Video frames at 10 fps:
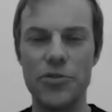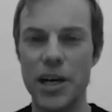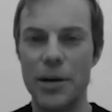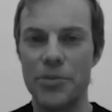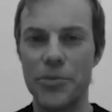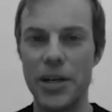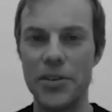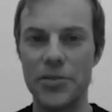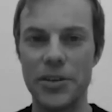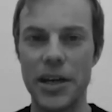jumps are
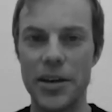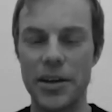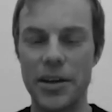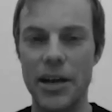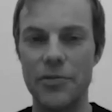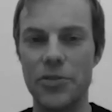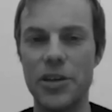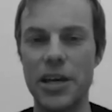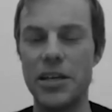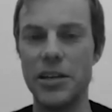really scared, and after
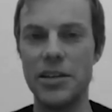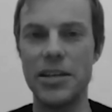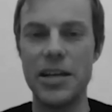10